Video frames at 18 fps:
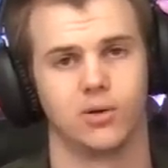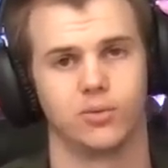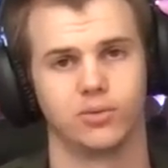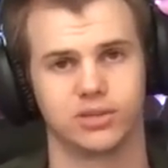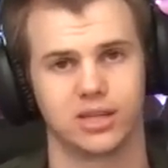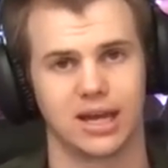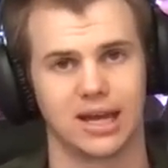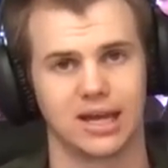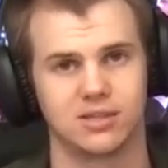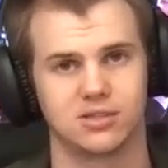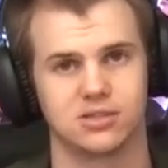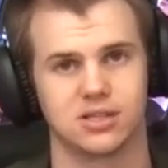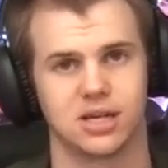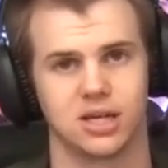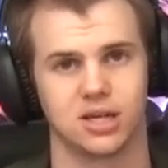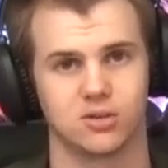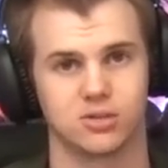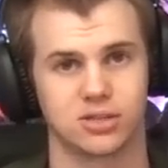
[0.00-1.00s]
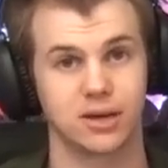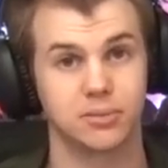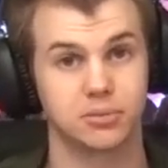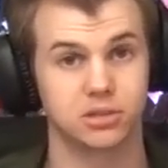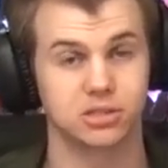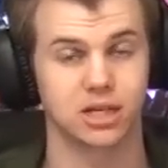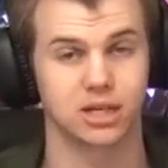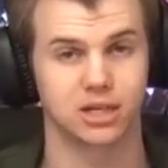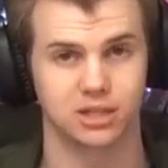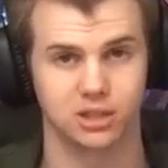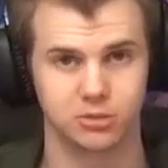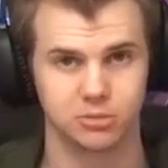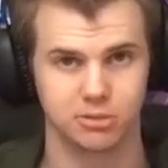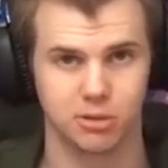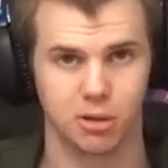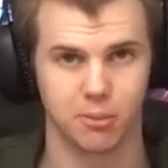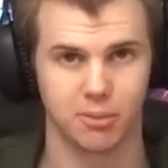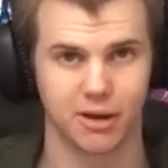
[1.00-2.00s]
with the headset, it was able to suck a little
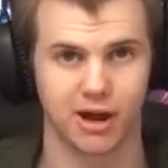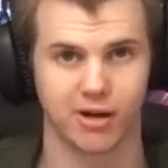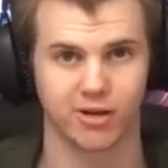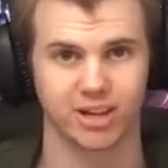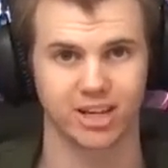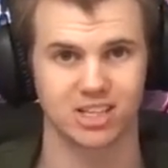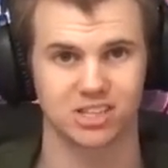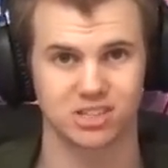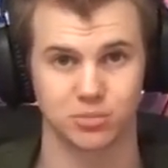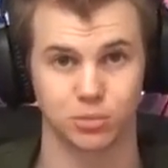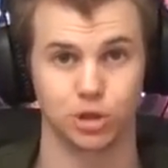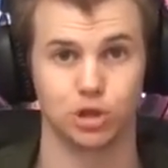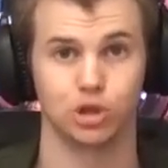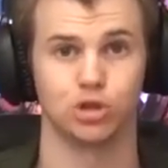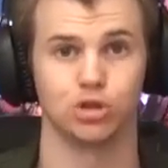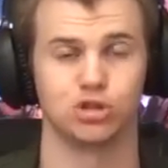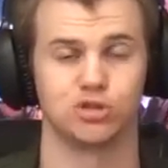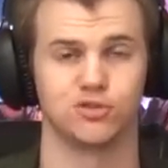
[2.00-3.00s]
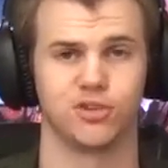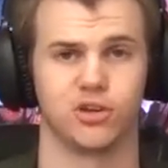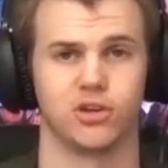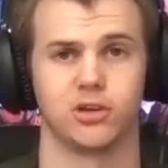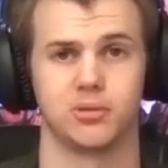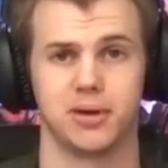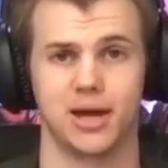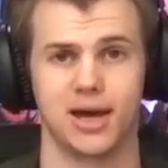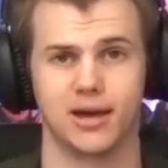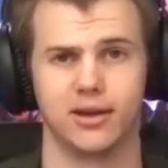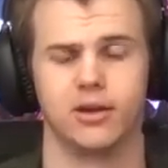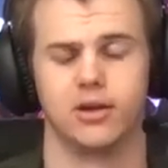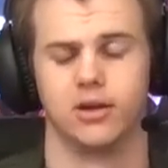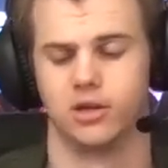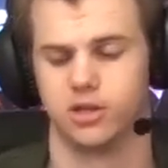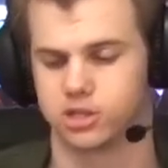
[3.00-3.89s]
bit more power and get some huge volume out.